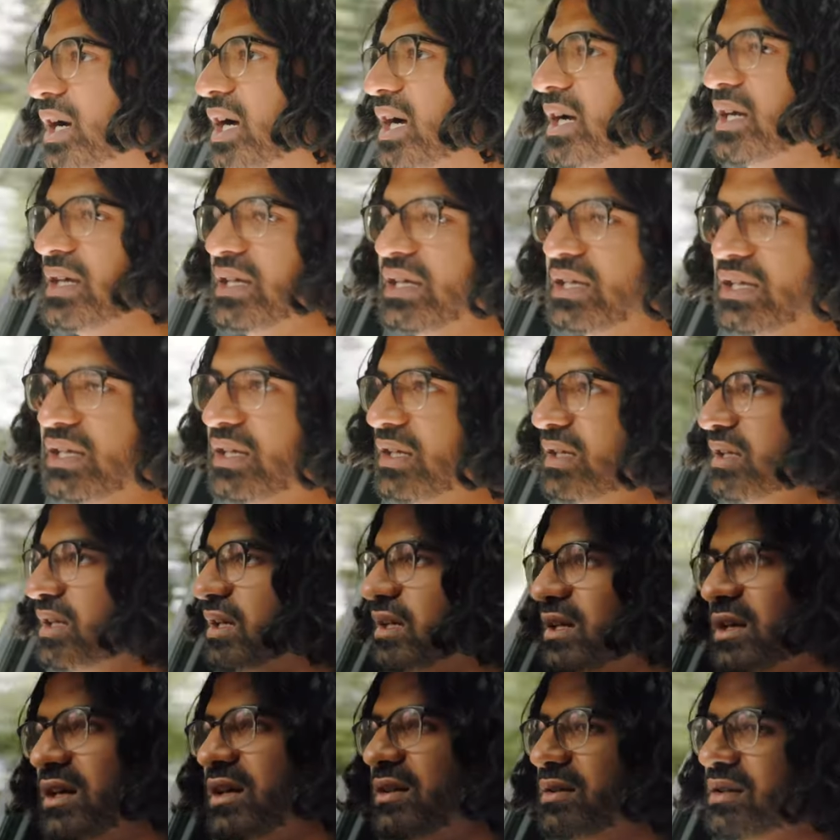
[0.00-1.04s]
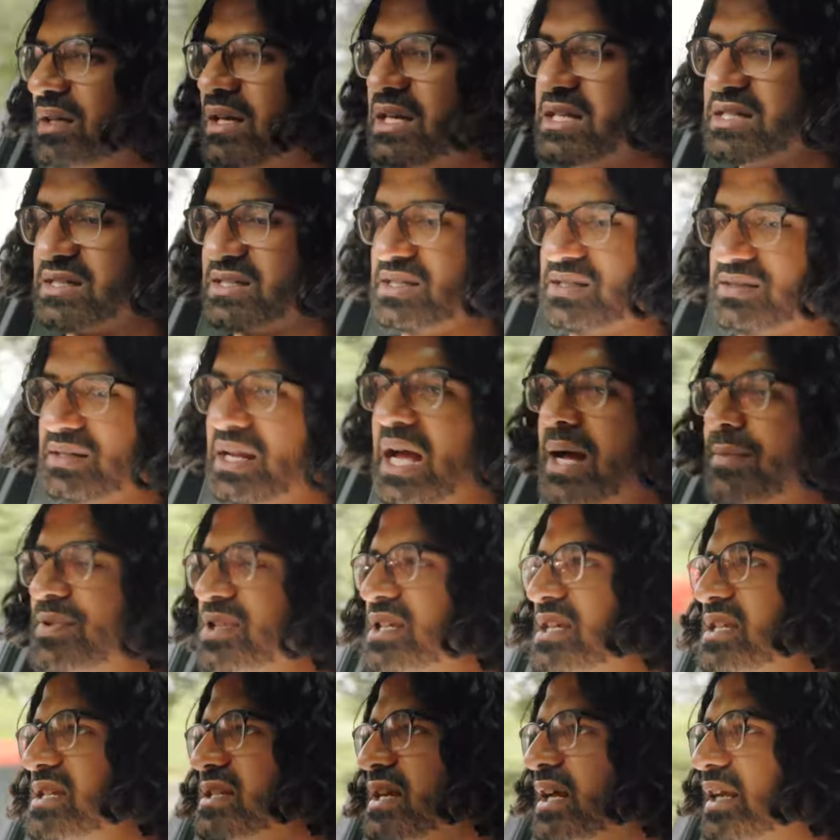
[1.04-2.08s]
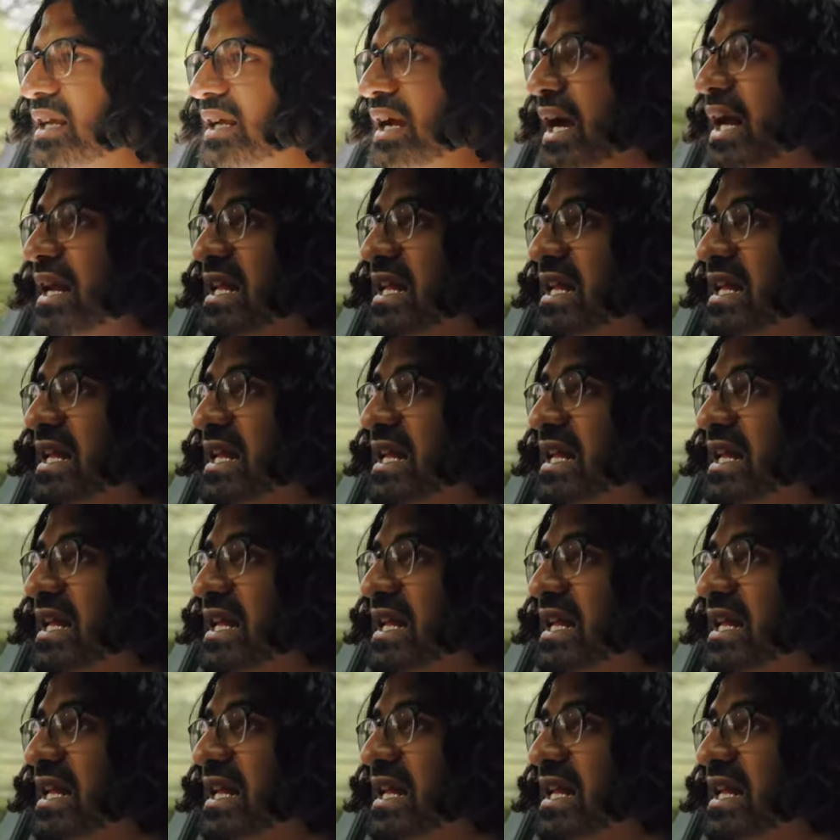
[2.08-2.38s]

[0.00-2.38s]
but it's absolutely stunning.